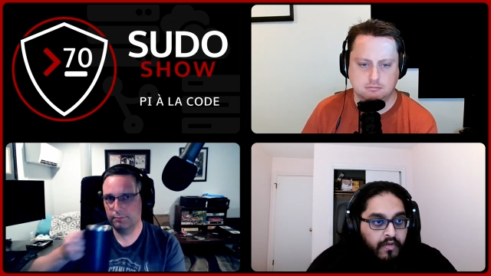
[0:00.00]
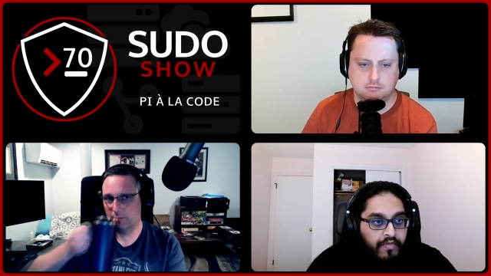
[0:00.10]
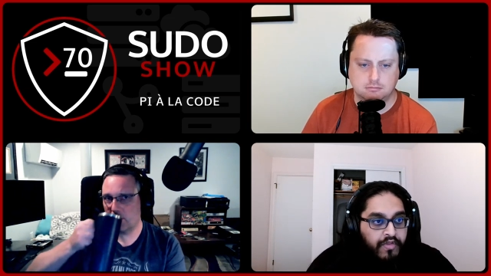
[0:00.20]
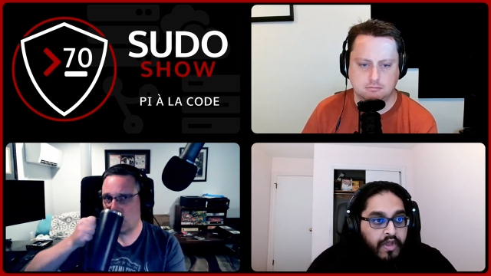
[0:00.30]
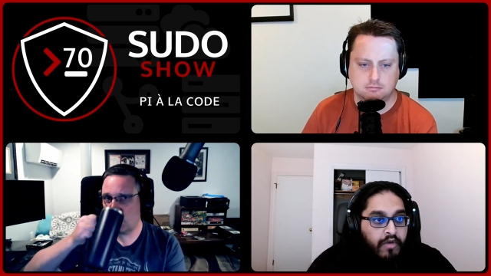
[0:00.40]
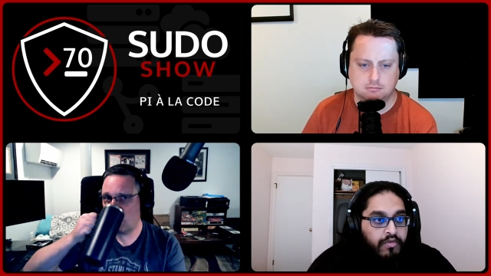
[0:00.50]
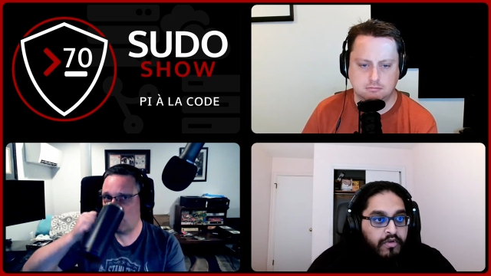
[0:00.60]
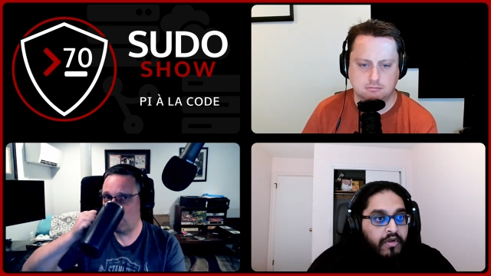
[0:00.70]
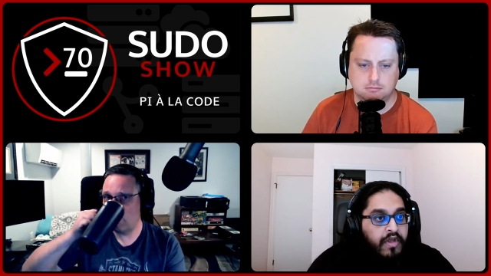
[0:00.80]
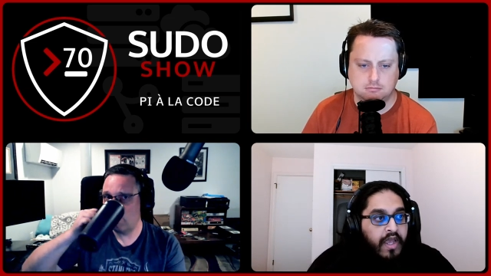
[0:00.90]
Speaker 1: they don't
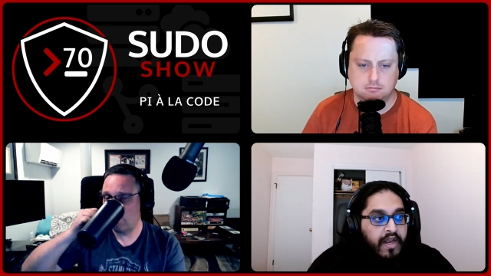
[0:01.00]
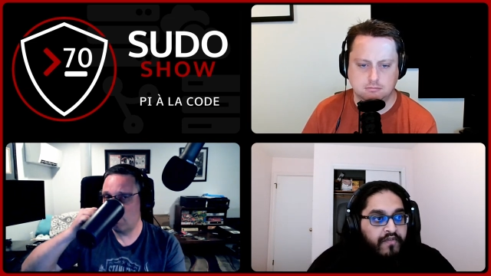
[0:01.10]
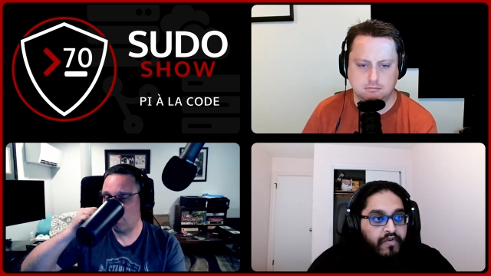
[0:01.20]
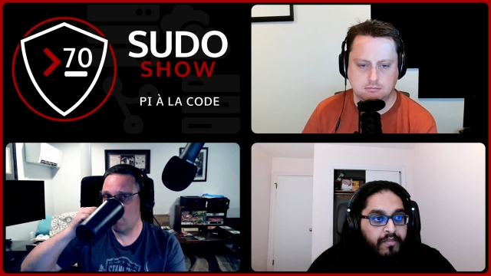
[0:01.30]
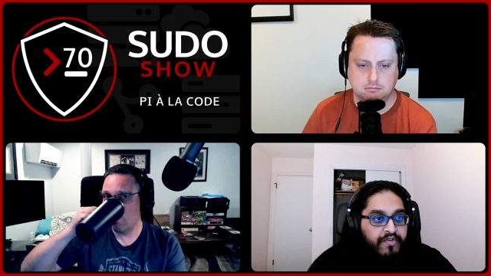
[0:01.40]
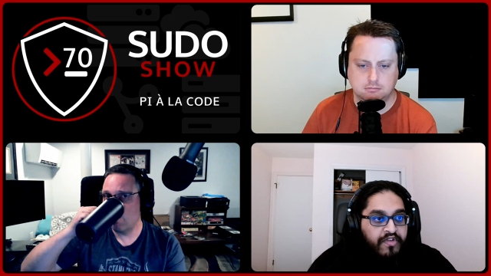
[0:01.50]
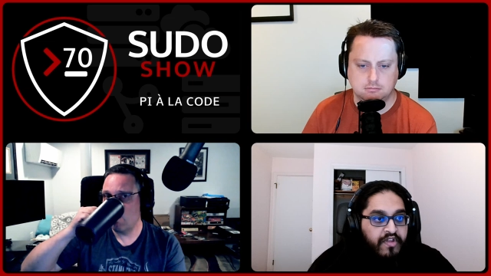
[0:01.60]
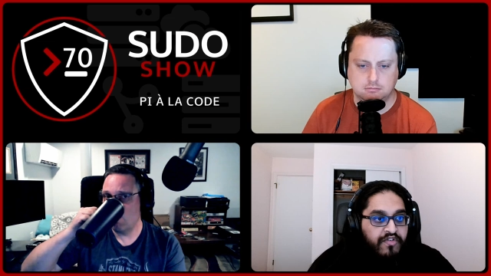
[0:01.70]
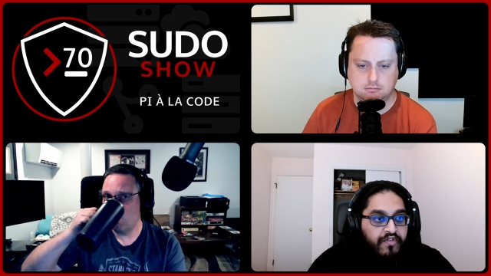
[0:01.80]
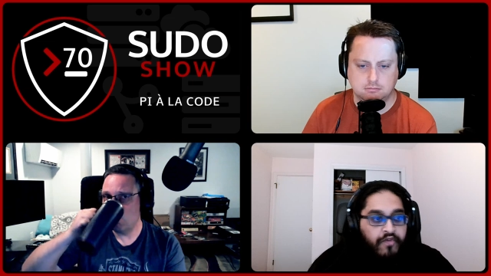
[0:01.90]
look at it from a
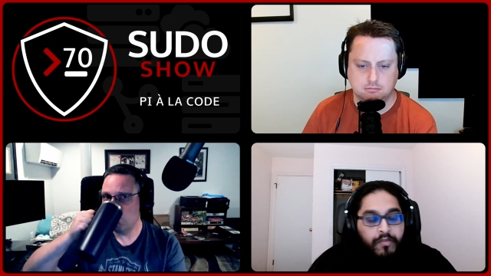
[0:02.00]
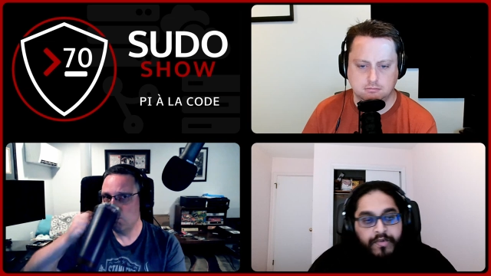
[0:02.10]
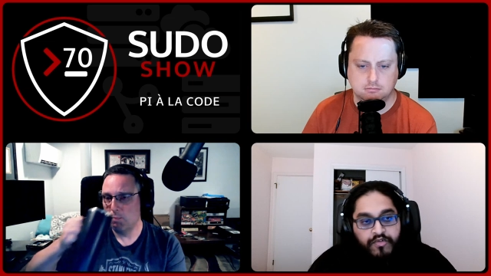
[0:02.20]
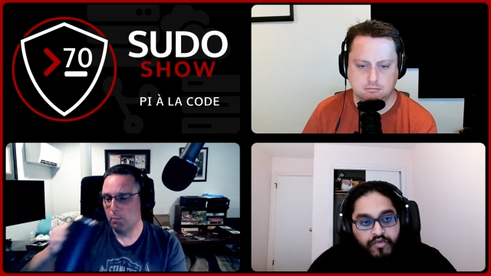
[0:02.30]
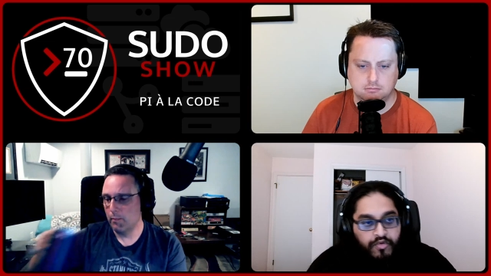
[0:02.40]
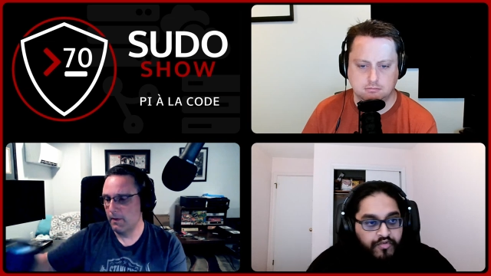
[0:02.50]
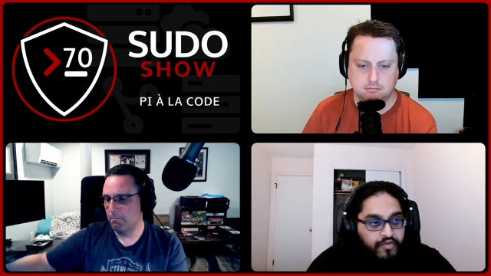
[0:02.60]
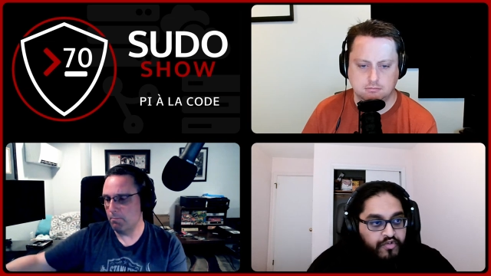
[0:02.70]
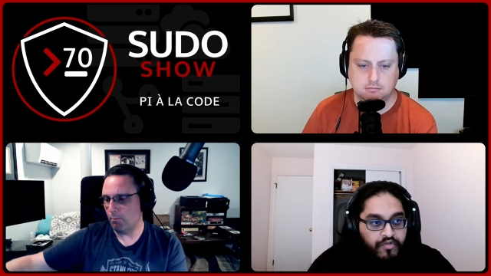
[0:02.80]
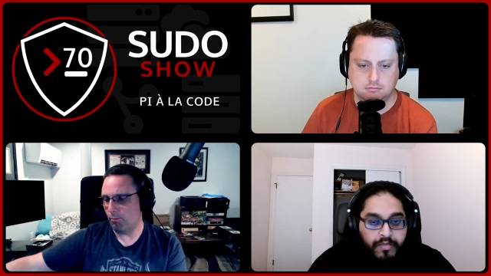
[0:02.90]
sense of open source
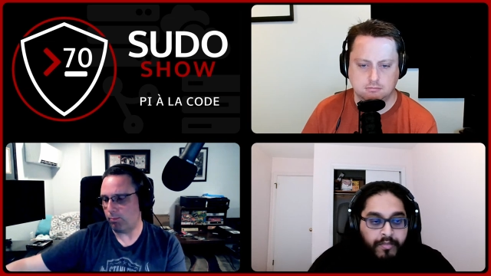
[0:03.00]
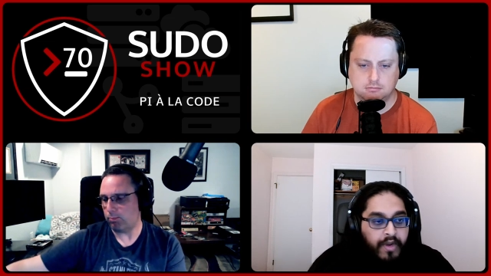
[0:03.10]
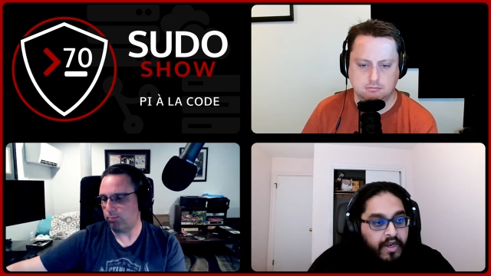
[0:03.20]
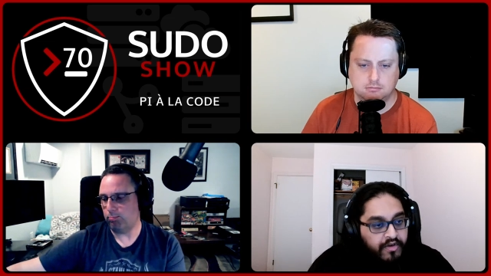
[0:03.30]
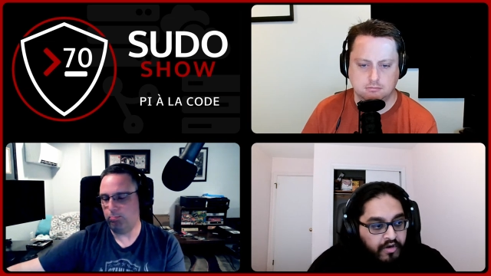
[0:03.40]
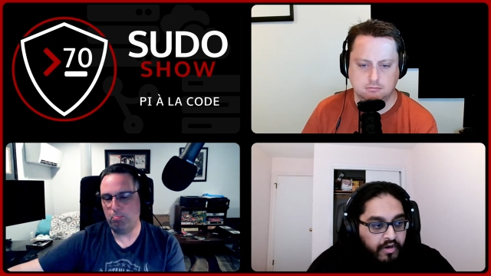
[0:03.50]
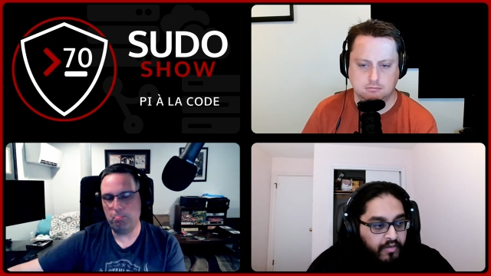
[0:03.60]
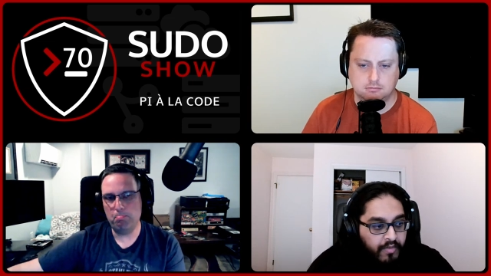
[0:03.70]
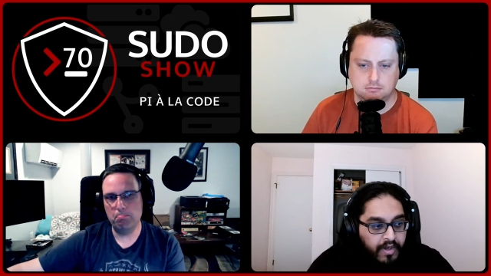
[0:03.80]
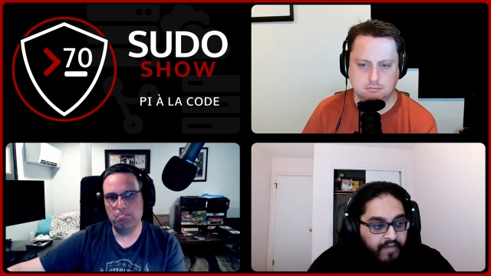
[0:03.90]
versus proprietary
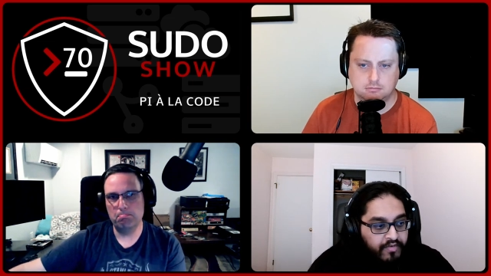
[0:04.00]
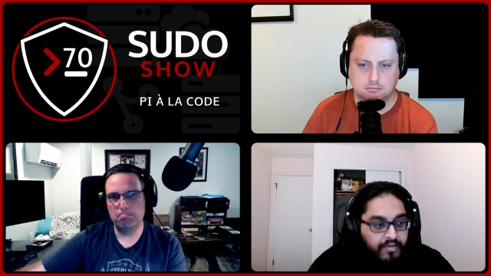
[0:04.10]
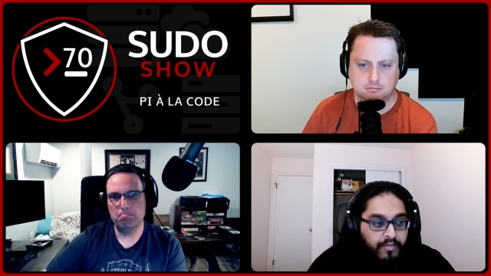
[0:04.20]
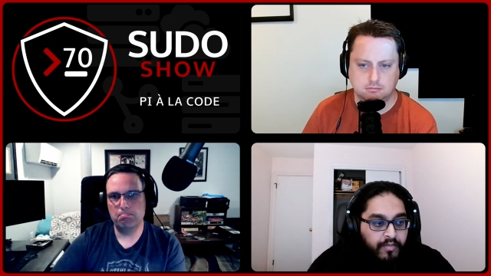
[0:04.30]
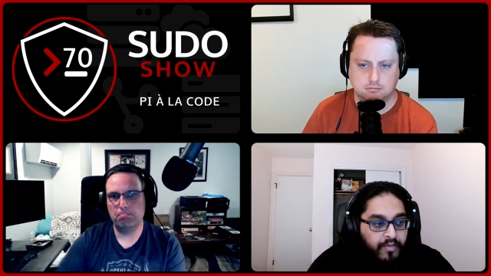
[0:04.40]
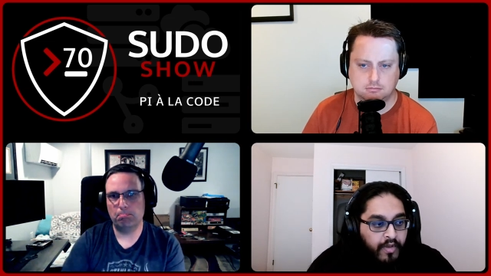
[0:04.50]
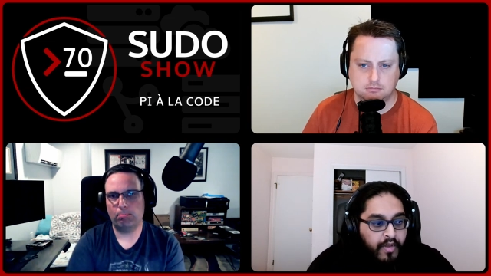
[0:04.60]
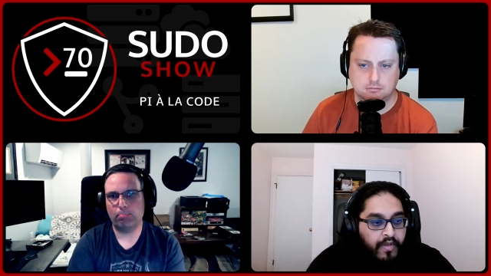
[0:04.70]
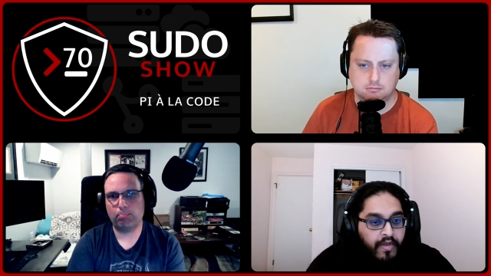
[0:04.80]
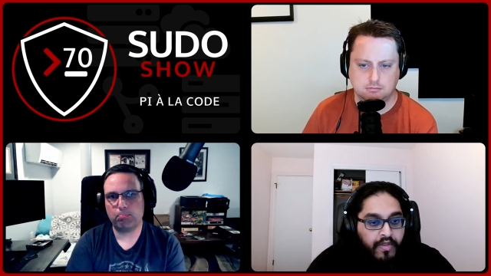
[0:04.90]
or whatever.
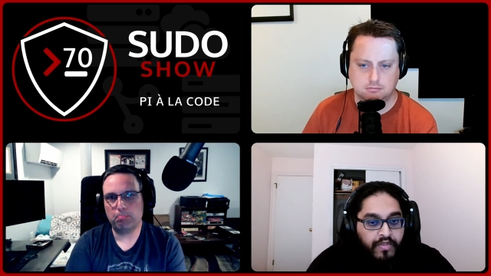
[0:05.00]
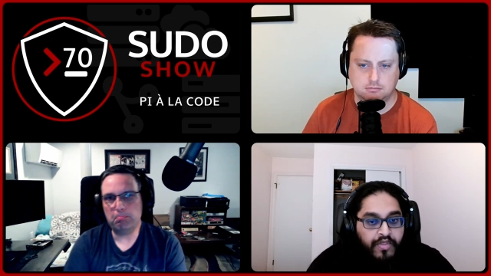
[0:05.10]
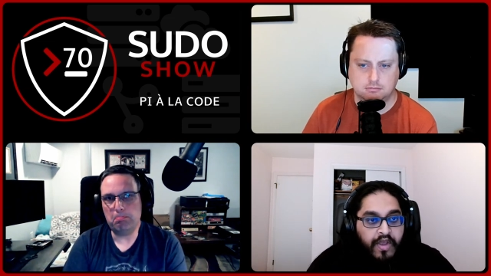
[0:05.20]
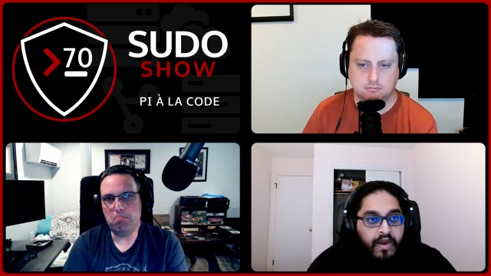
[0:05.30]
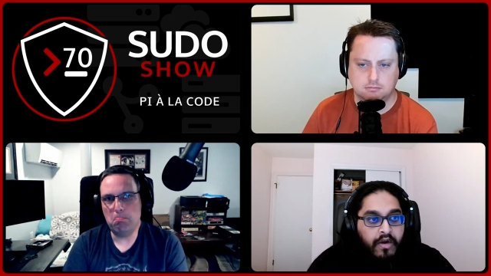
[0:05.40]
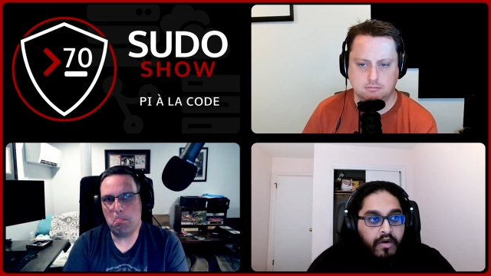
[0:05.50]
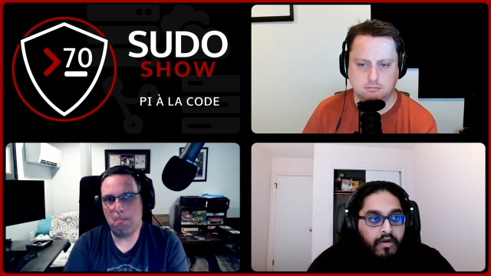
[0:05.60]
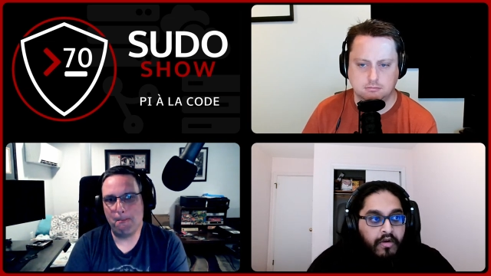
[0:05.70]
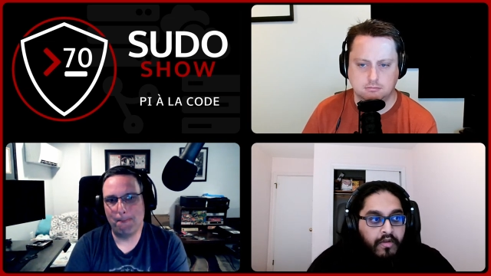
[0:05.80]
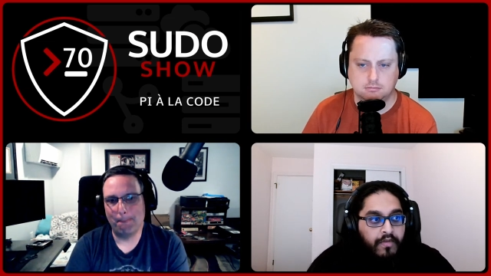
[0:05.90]
They're